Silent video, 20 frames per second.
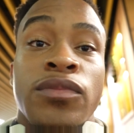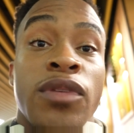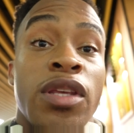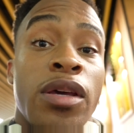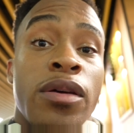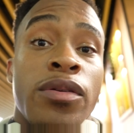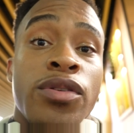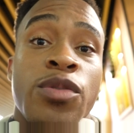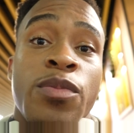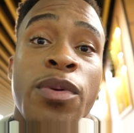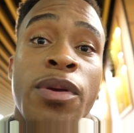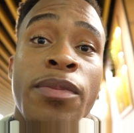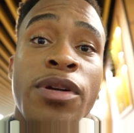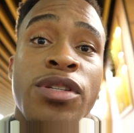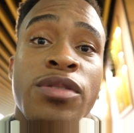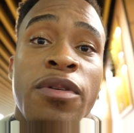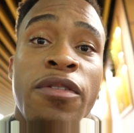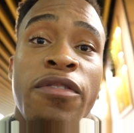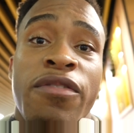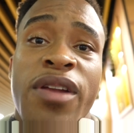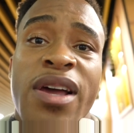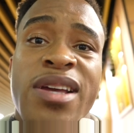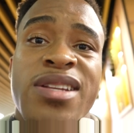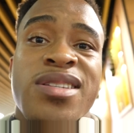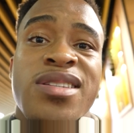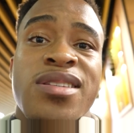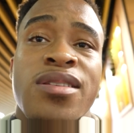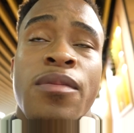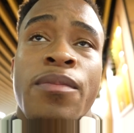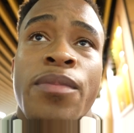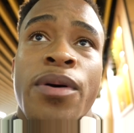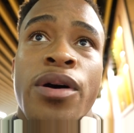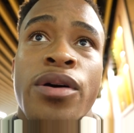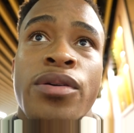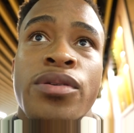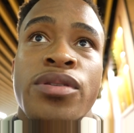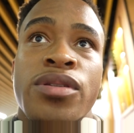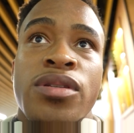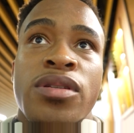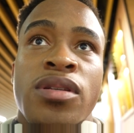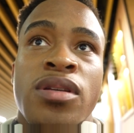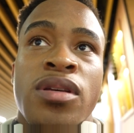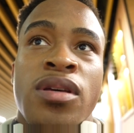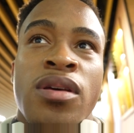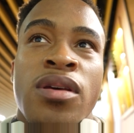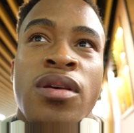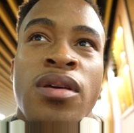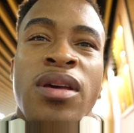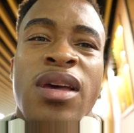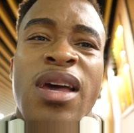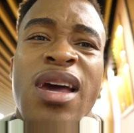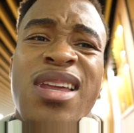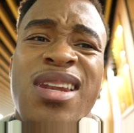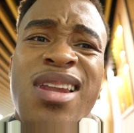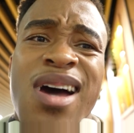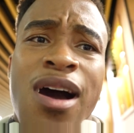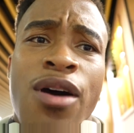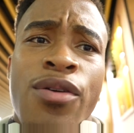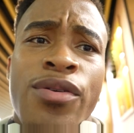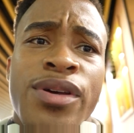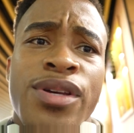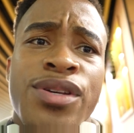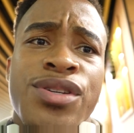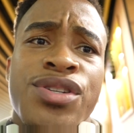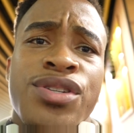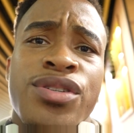Yeah, so pretty much my flight is in about an hour-ish.